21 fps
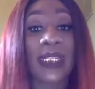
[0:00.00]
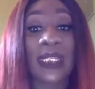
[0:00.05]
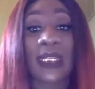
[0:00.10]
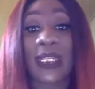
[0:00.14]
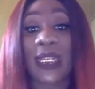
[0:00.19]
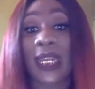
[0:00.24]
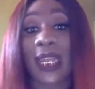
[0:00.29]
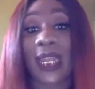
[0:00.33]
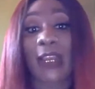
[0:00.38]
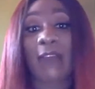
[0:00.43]
and
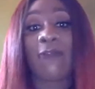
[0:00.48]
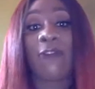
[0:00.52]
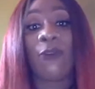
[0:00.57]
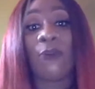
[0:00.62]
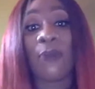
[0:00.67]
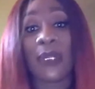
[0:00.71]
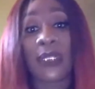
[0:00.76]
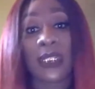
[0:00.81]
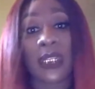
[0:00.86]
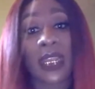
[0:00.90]
then like a few
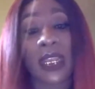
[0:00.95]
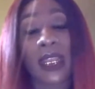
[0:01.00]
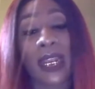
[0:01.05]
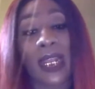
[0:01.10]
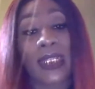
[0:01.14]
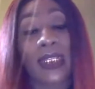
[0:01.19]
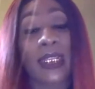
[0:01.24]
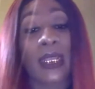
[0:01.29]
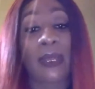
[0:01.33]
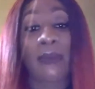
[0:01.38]
months later,
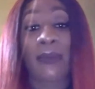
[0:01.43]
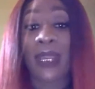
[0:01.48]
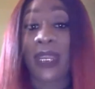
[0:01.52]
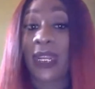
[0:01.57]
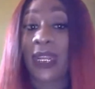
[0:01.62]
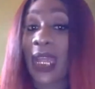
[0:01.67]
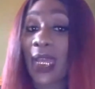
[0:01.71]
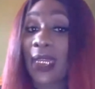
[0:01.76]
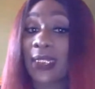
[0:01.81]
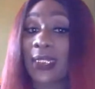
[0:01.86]
I done $1
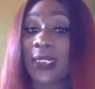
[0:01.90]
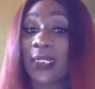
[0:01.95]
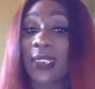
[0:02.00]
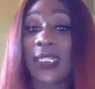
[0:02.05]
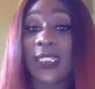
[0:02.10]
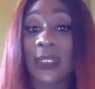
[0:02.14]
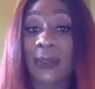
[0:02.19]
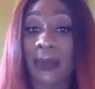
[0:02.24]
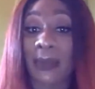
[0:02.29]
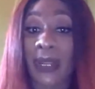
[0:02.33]
million in
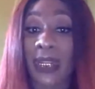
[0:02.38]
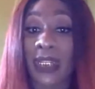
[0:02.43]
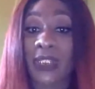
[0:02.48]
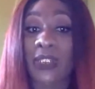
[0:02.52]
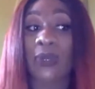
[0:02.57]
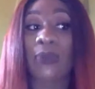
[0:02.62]
60 minutes.